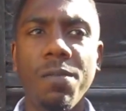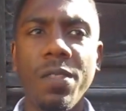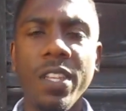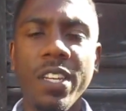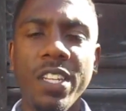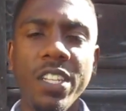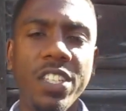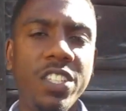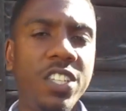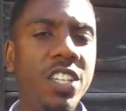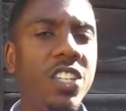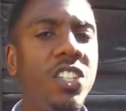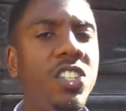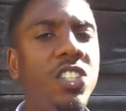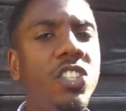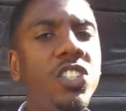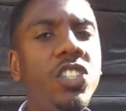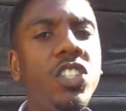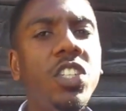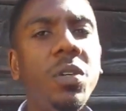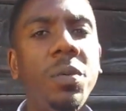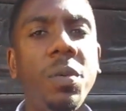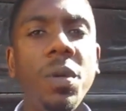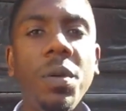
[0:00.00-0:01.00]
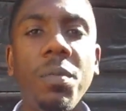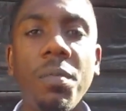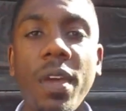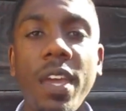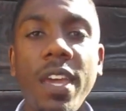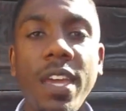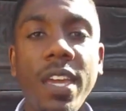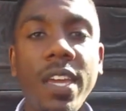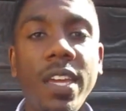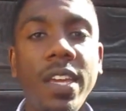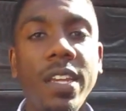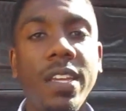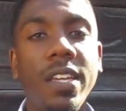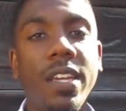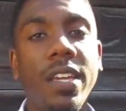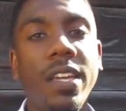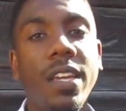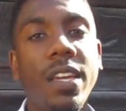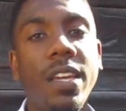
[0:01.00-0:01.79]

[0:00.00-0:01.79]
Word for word: the decision should be made